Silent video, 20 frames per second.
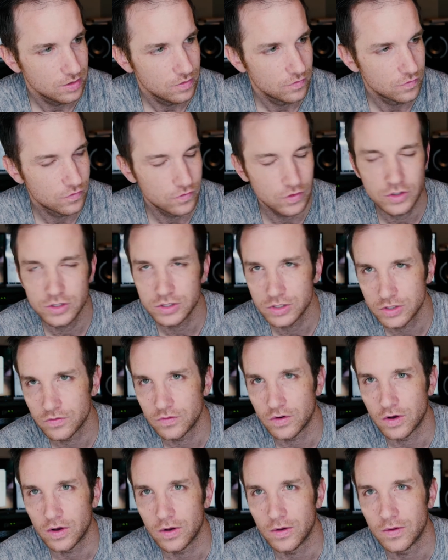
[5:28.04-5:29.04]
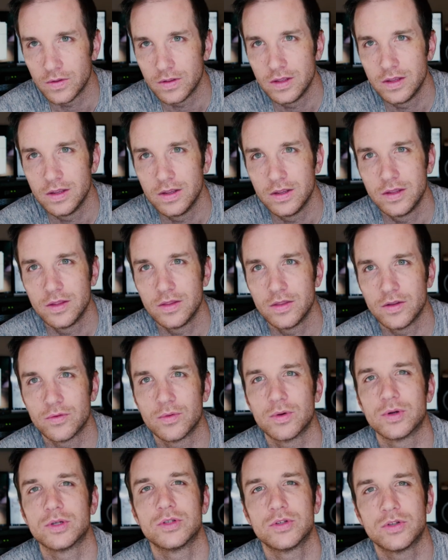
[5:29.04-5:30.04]
first of all, there
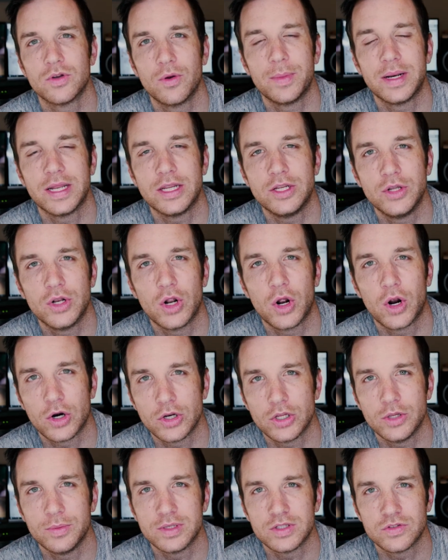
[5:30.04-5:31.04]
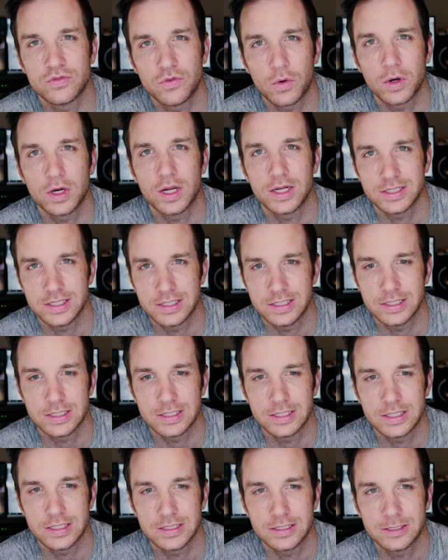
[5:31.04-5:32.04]
were so many good arguments for God's
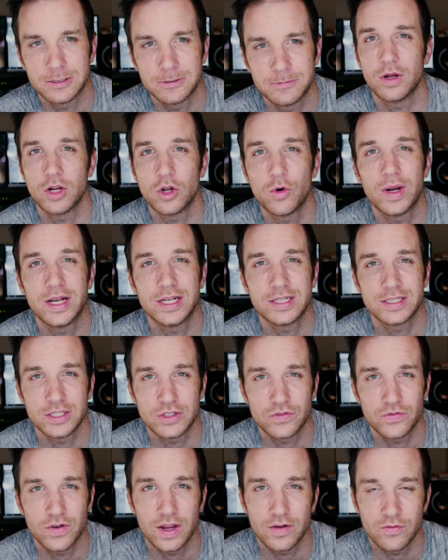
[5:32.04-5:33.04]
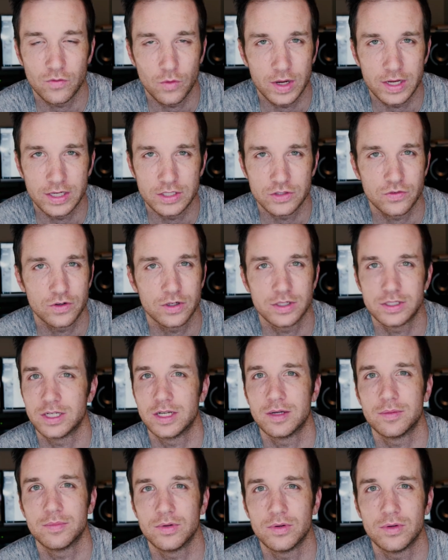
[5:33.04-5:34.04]
existence. Aquinas' five ways, for
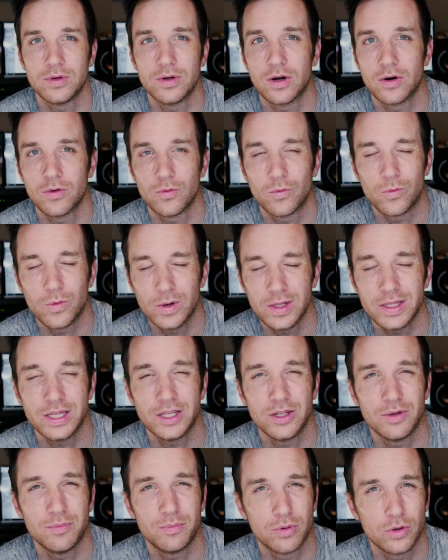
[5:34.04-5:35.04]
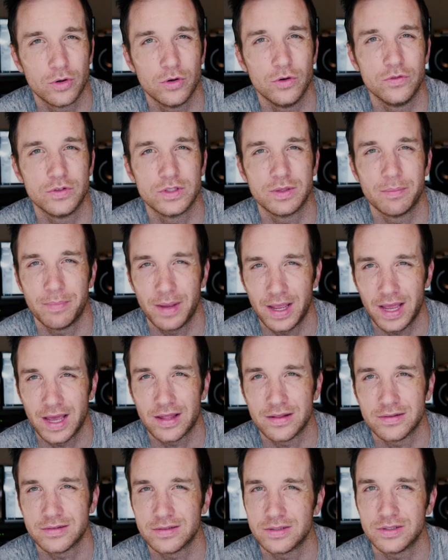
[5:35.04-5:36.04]
example, are really good proofs and
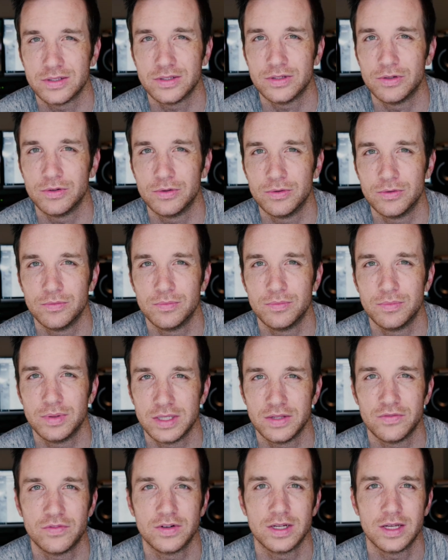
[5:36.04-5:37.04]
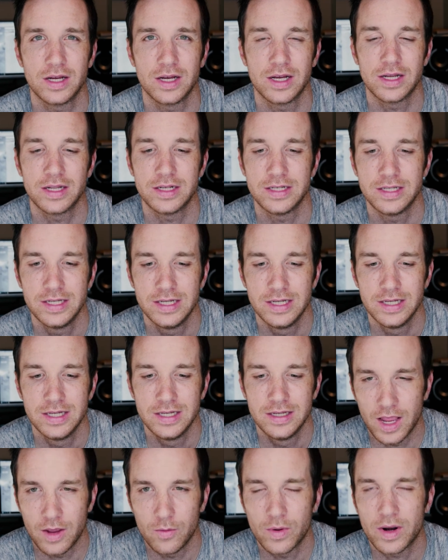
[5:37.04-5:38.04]
paths to belief in God.
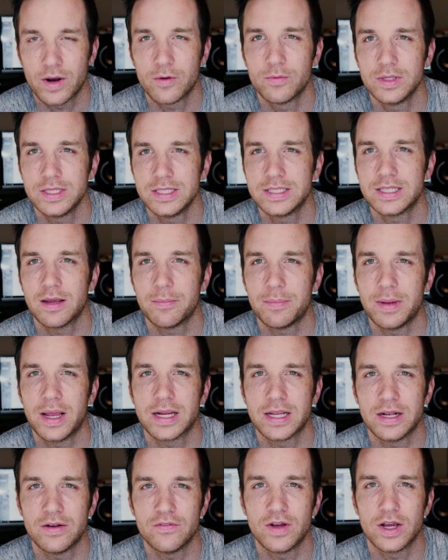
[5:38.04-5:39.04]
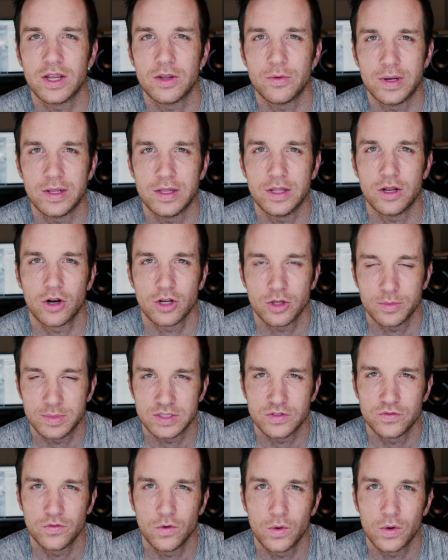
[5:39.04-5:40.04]
And when I really sat back and evaluated the
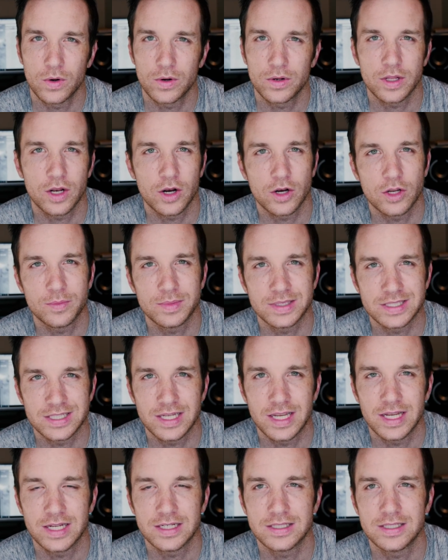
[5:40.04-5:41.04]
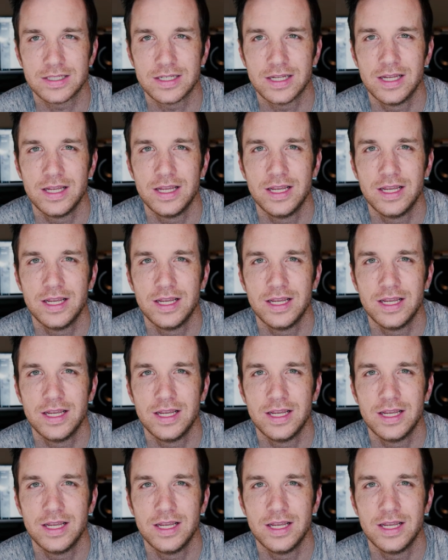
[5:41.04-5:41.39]
arguments for and the arguments against,